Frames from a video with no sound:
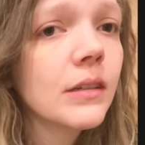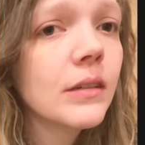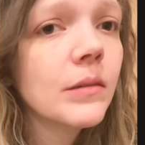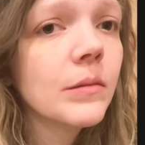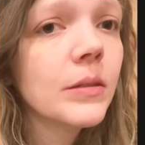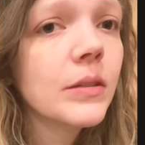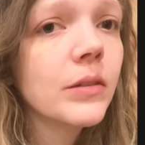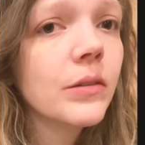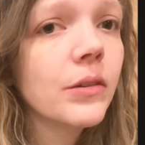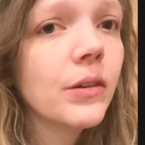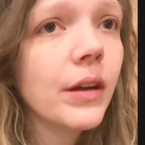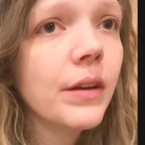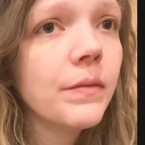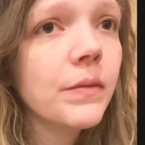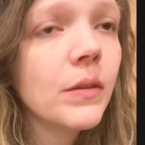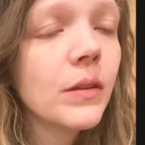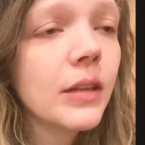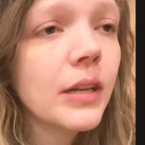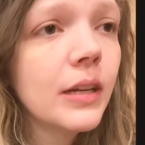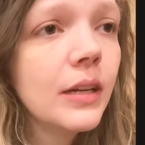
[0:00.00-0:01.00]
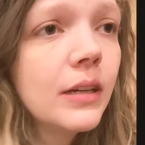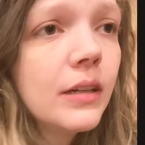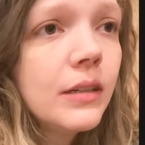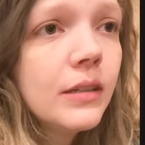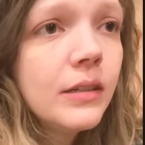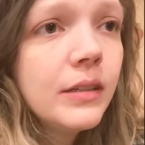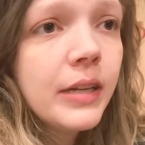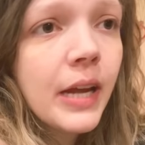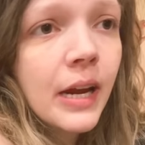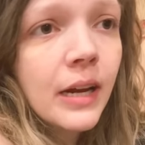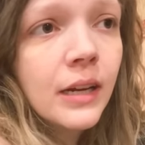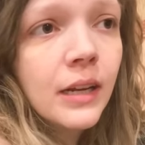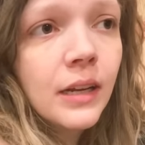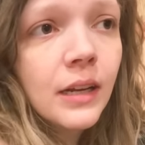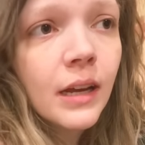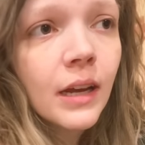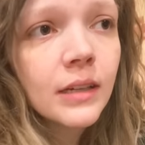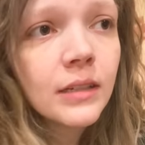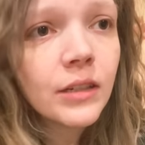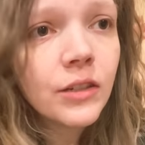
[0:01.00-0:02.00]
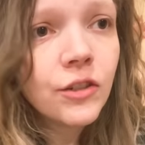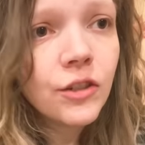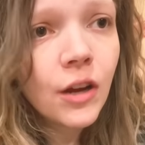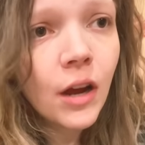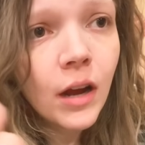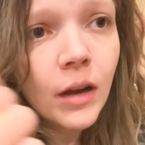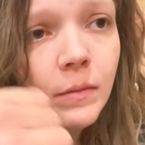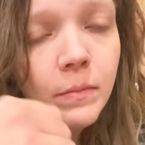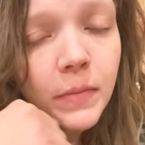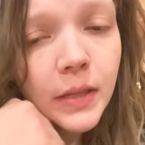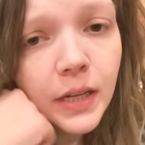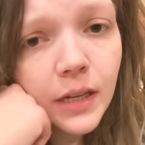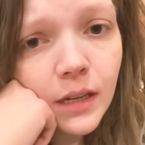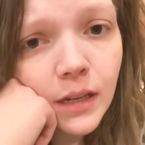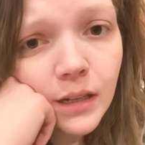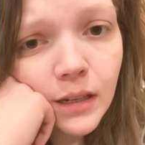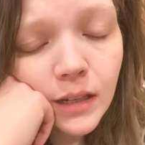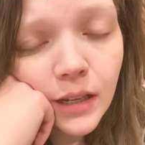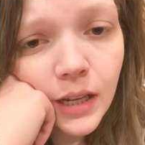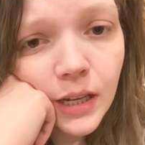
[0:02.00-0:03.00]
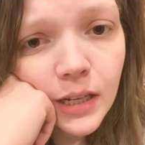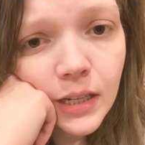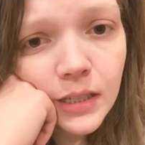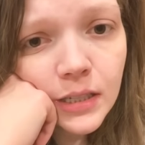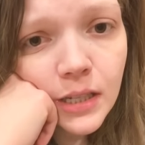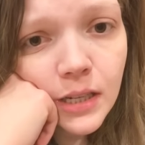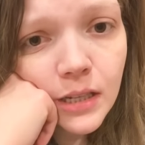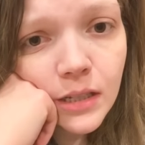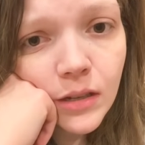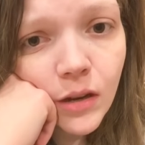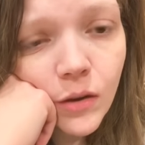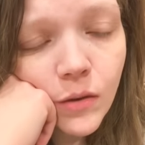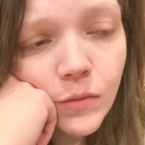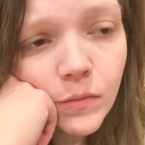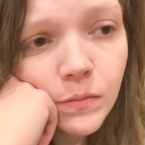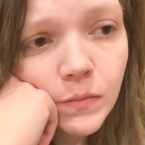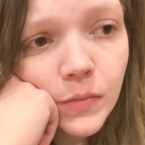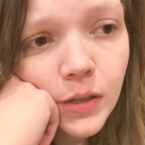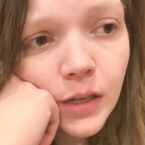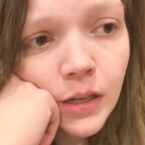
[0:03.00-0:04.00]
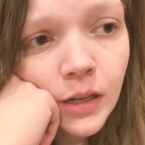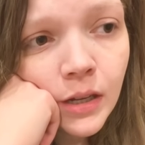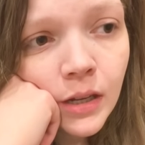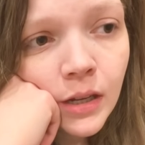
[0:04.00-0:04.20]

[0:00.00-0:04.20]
I'm so grateful that Danny has a job that can get us this home.